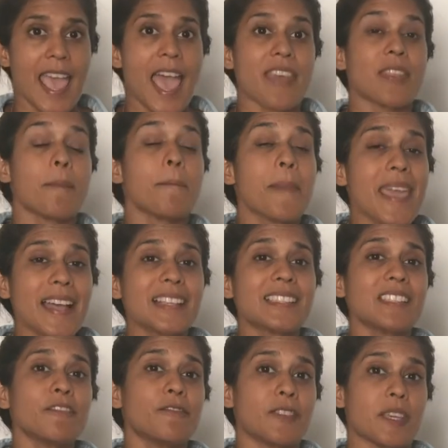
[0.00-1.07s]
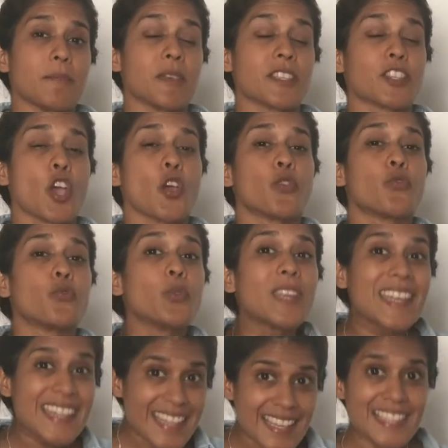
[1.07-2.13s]
and the males and females
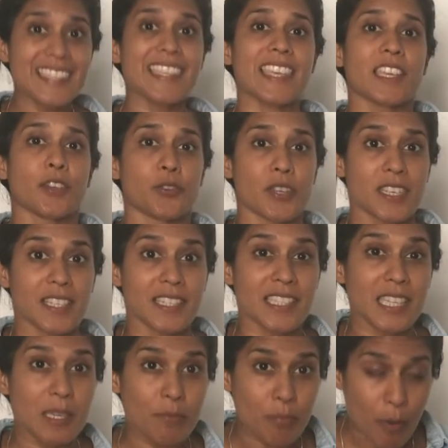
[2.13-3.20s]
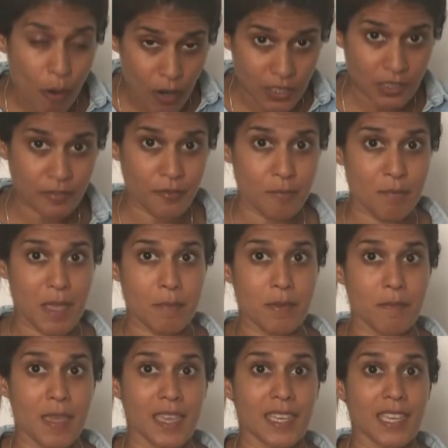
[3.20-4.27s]
release the ingredients important for
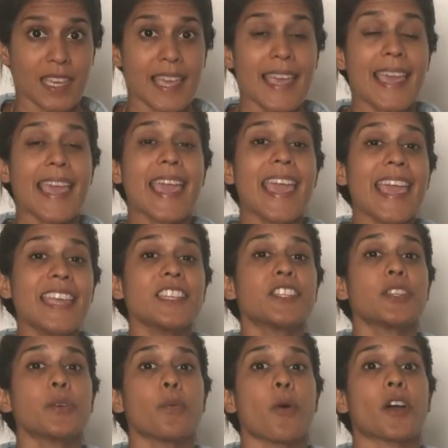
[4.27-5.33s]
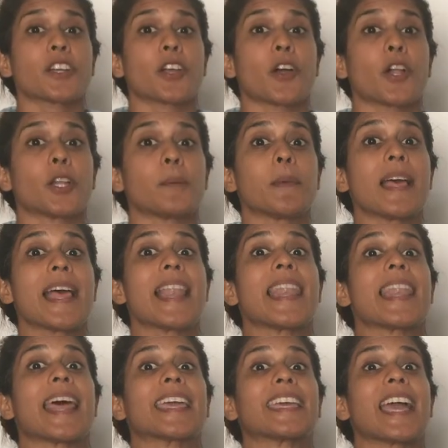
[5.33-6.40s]
baby making into the water column
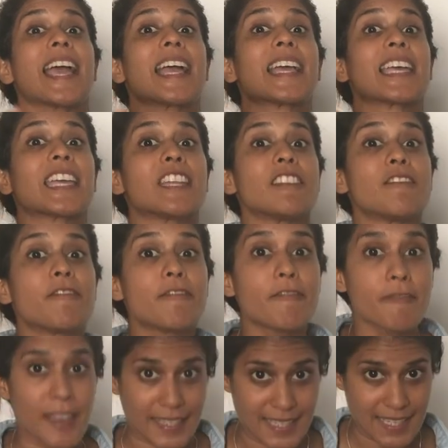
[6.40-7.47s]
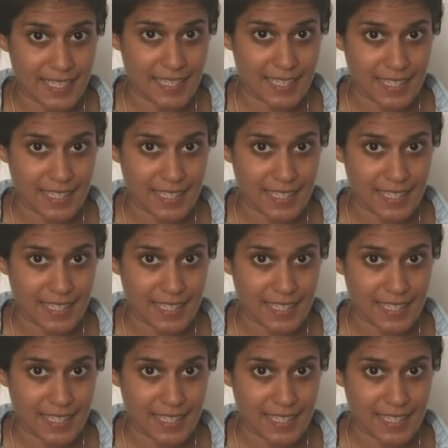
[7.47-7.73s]
like confetti.